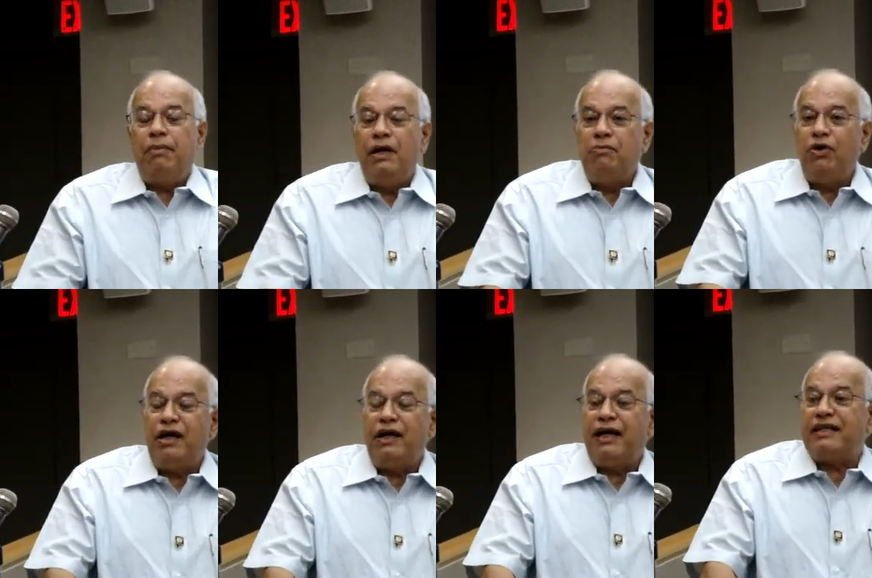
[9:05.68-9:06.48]

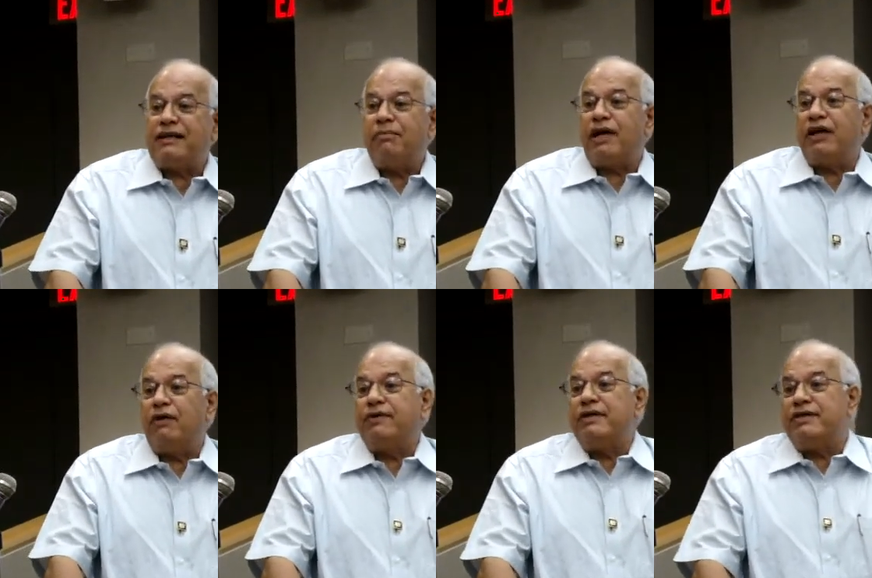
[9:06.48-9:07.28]
Billimora gets some
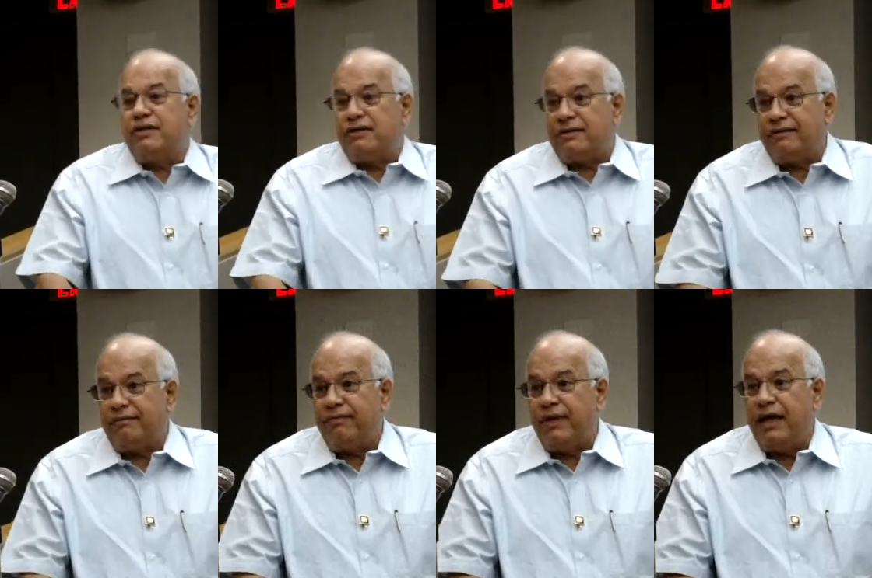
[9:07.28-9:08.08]
kind of a disease,
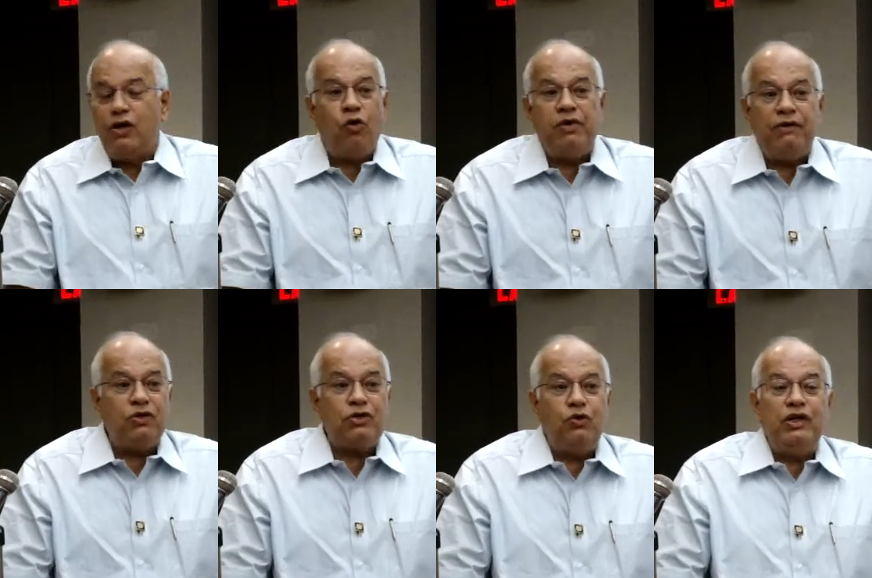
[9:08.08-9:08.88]
and nobody
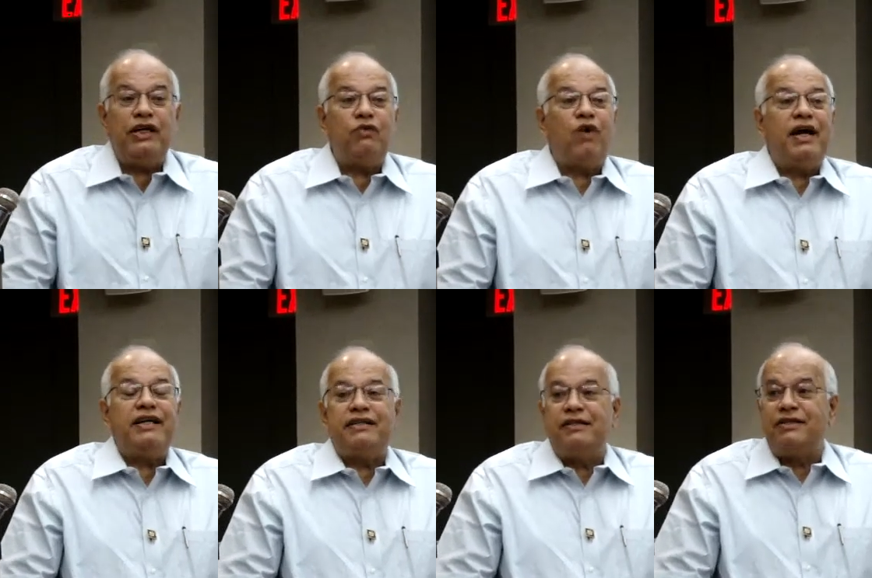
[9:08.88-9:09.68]
was knowing it
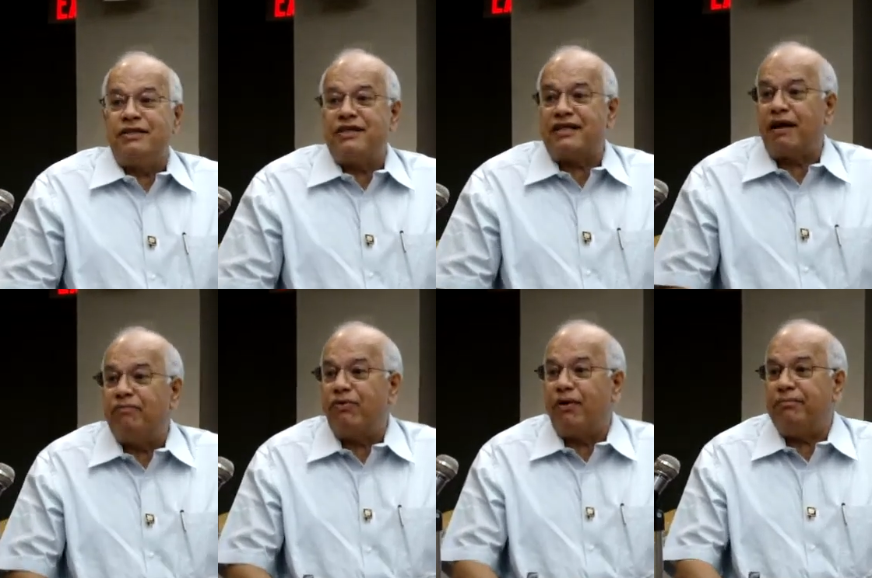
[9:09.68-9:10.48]
why this disease has
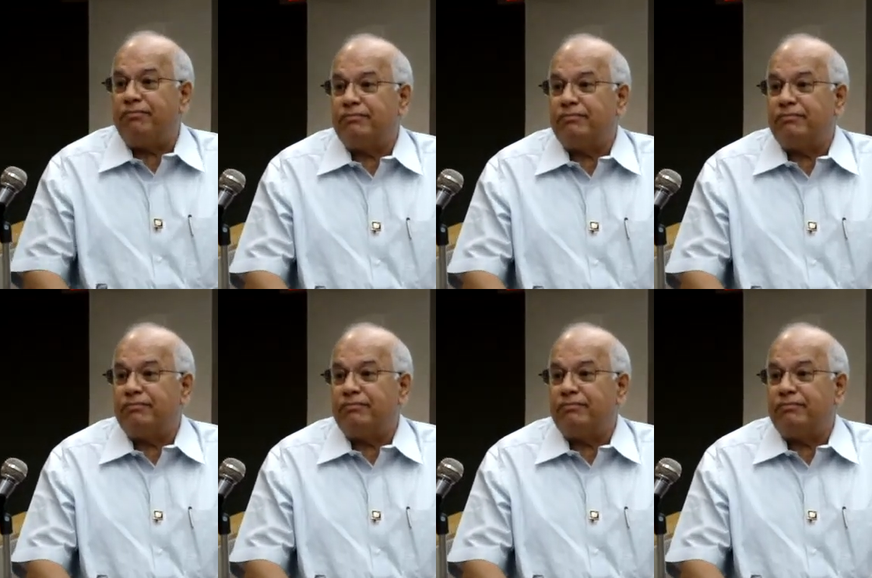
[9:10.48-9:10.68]
come from.